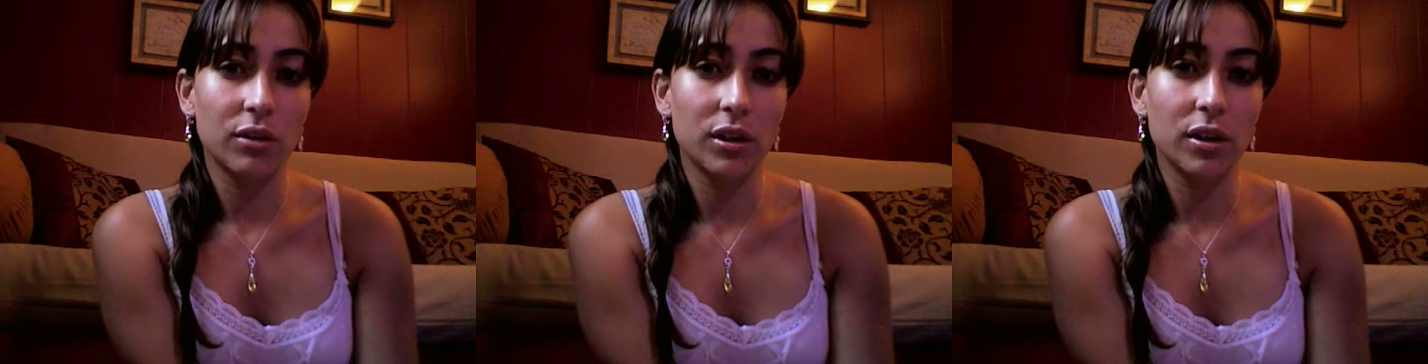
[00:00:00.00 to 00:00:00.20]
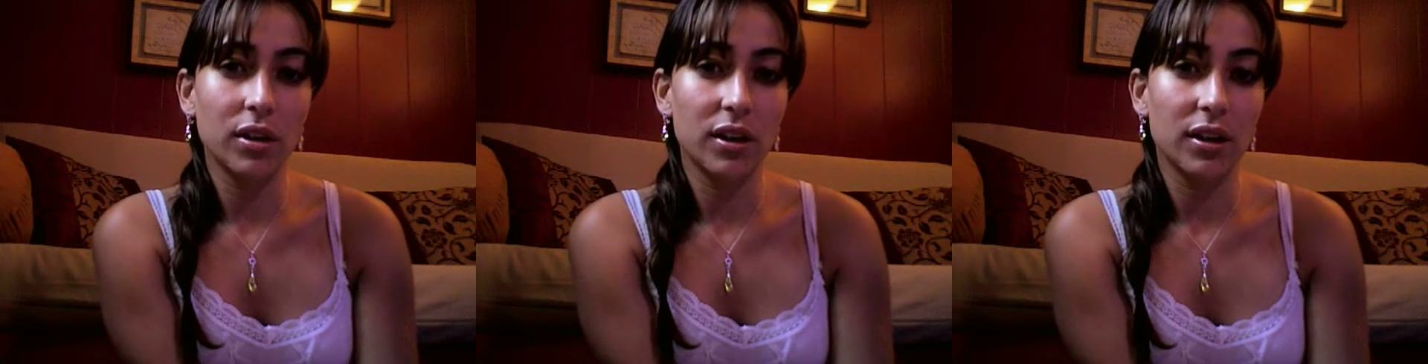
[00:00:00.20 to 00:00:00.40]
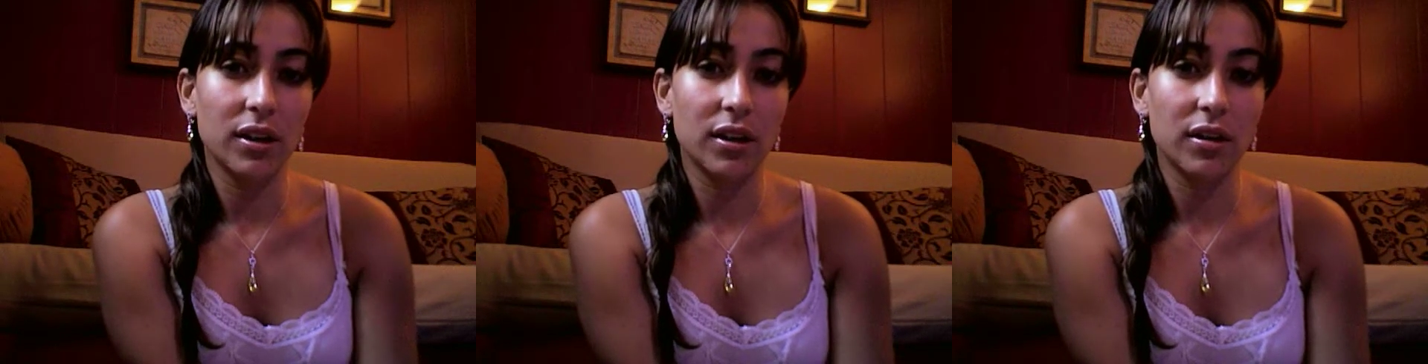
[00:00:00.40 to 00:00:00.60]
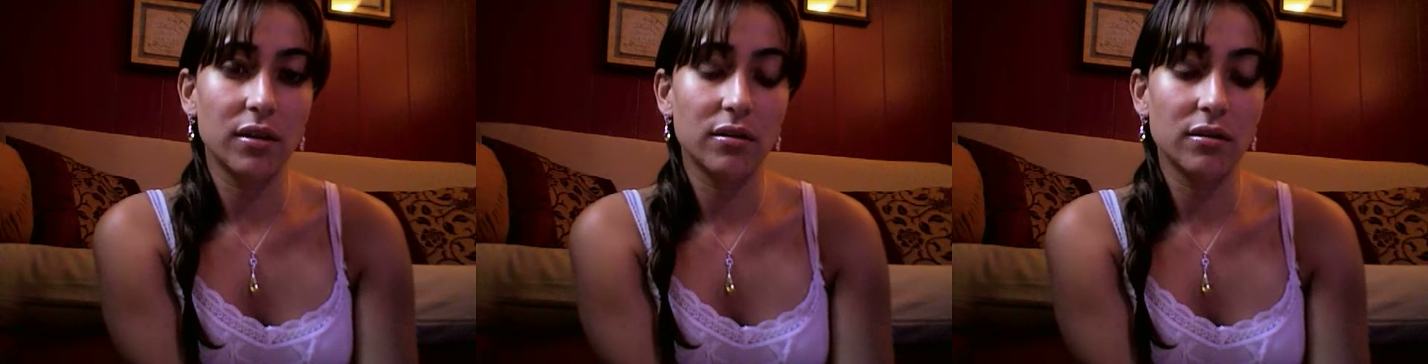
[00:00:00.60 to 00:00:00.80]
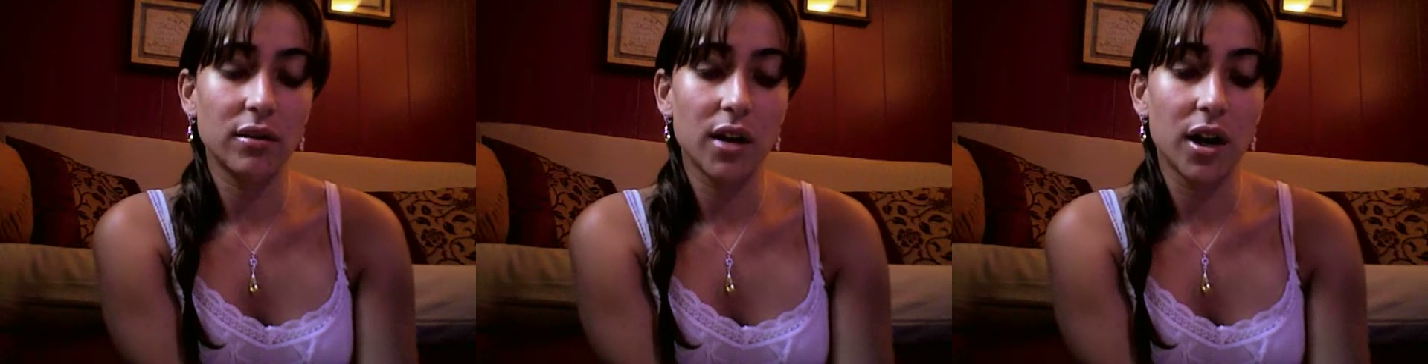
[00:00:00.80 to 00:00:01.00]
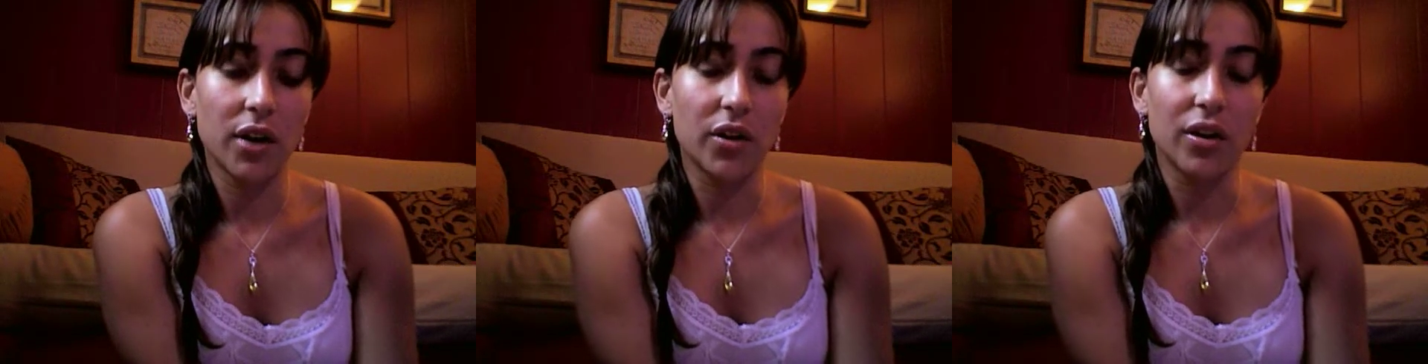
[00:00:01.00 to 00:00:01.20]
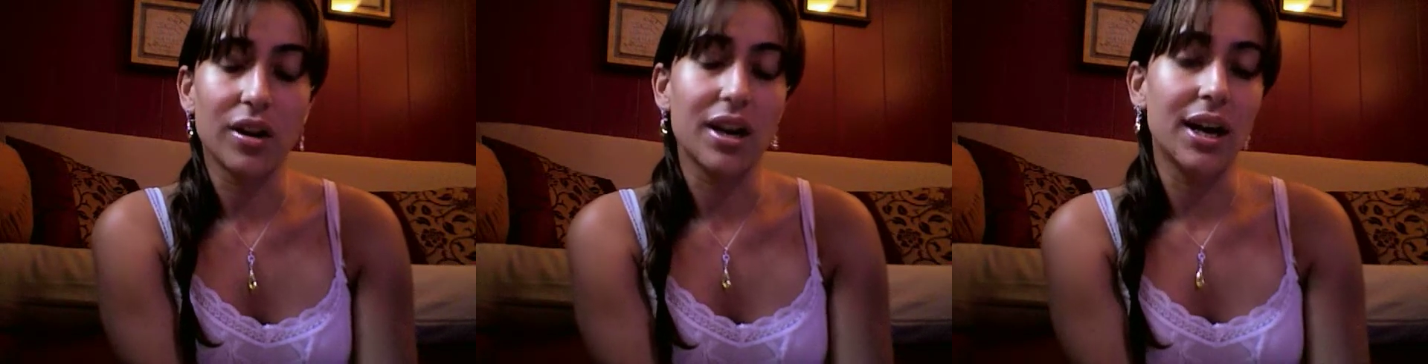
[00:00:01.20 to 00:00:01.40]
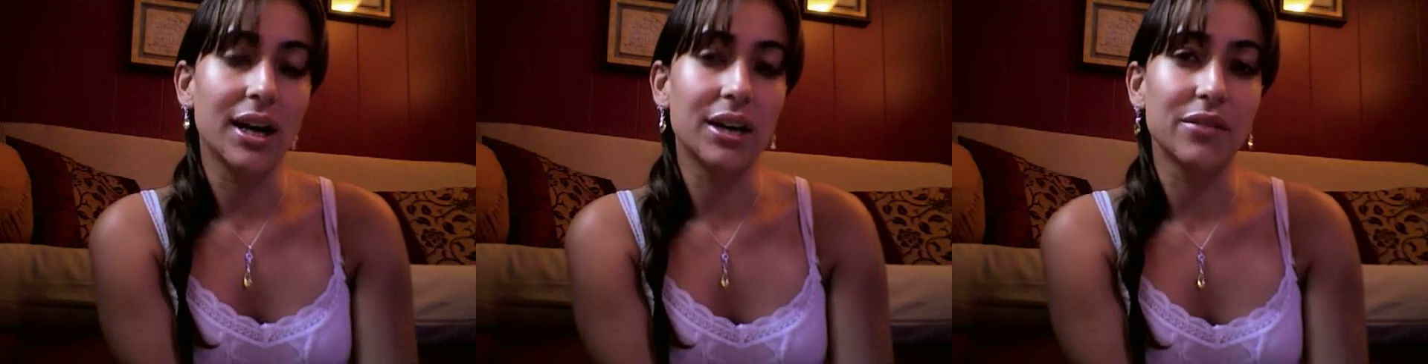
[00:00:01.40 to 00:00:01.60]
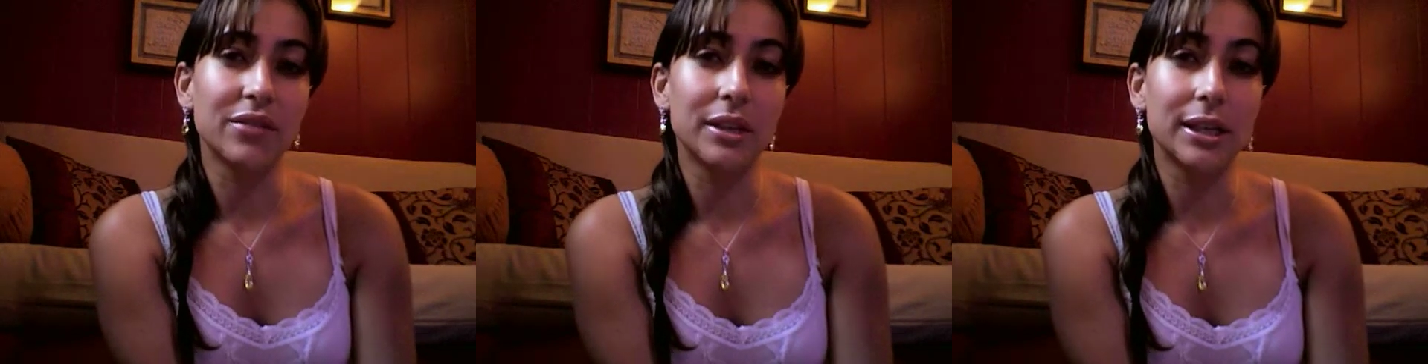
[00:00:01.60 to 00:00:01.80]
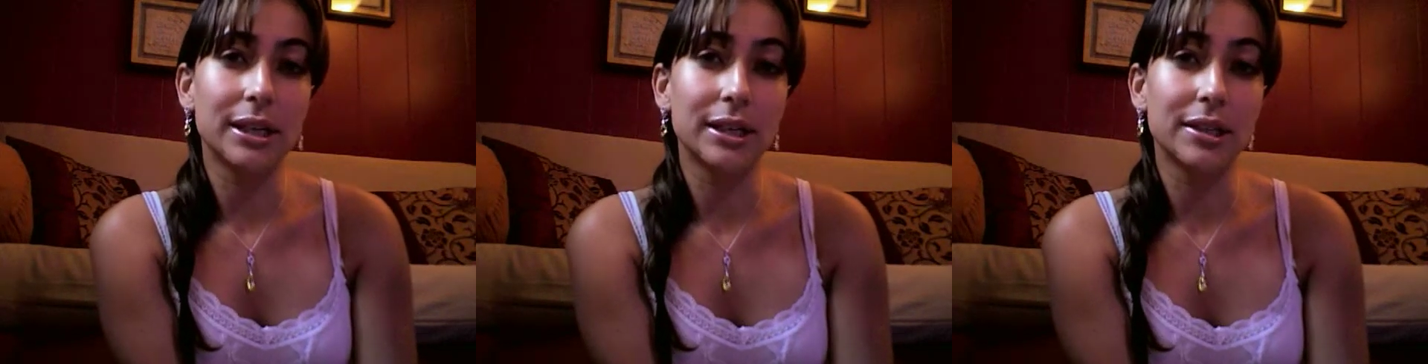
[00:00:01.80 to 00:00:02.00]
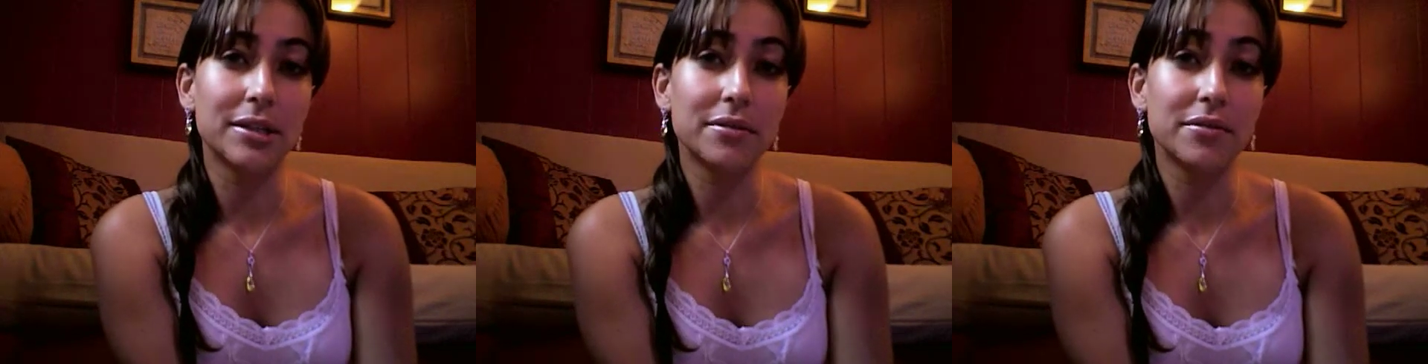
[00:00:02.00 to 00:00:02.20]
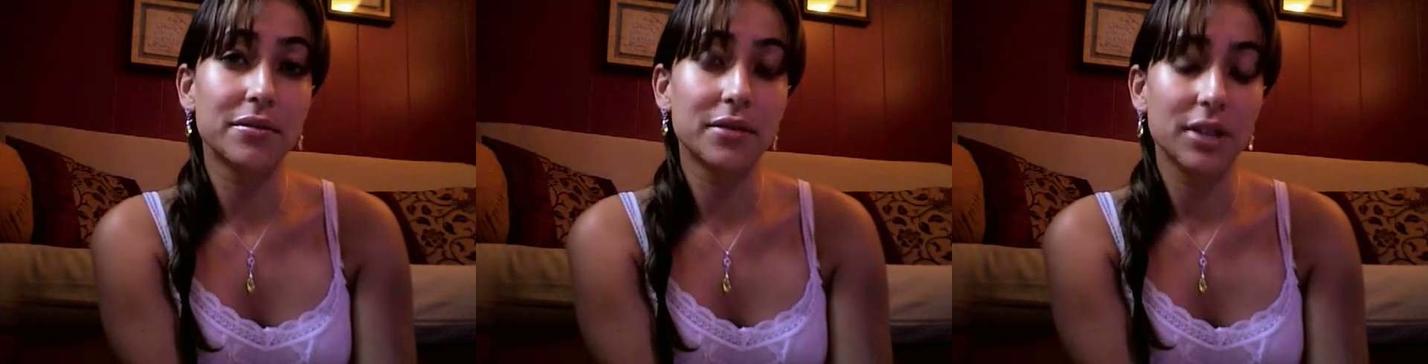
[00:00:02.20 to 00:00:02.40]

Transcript: need any other kind of love.